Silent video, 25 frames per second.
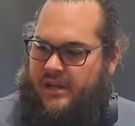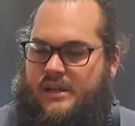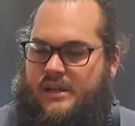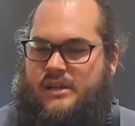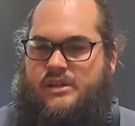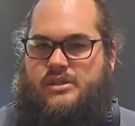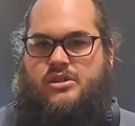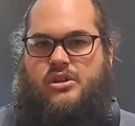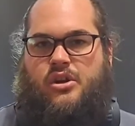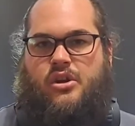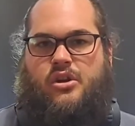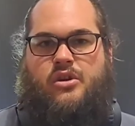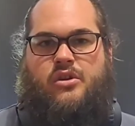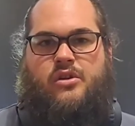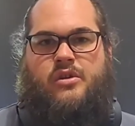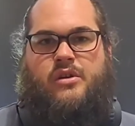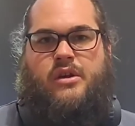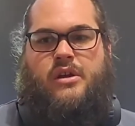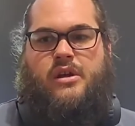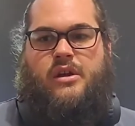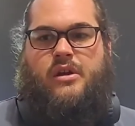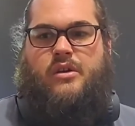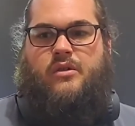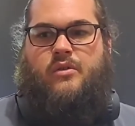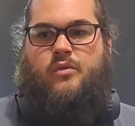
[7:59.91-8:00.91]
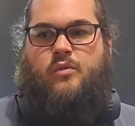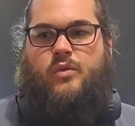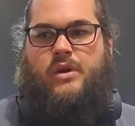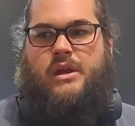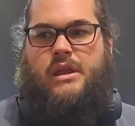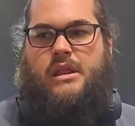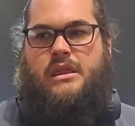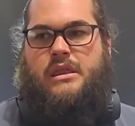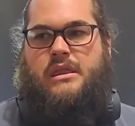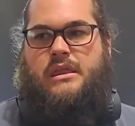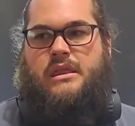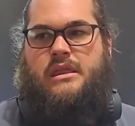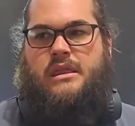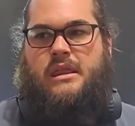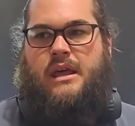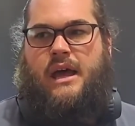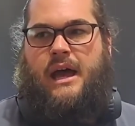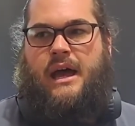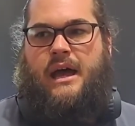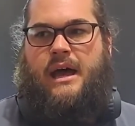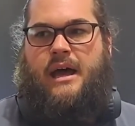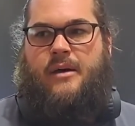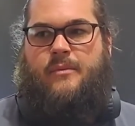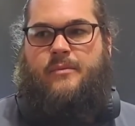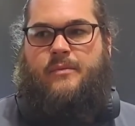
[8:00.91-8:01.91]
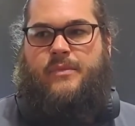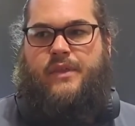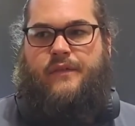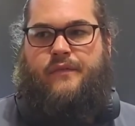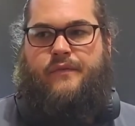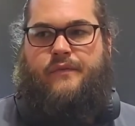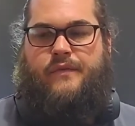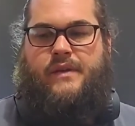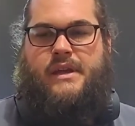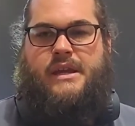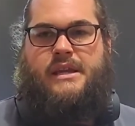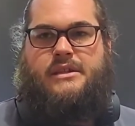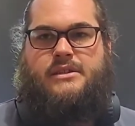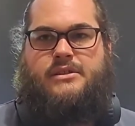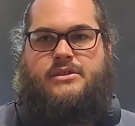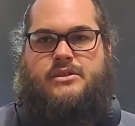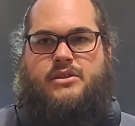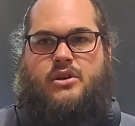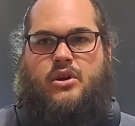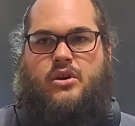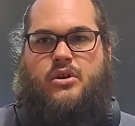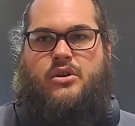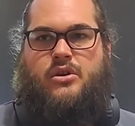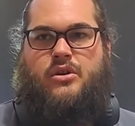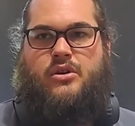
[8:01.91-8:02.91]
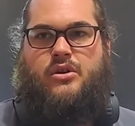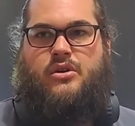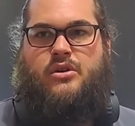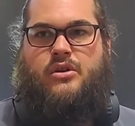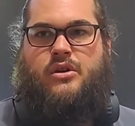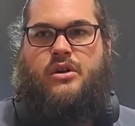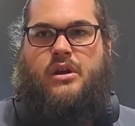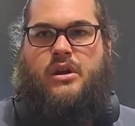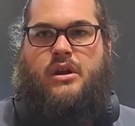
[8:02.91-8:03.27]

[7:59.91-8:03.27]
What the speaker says: So with the fit, so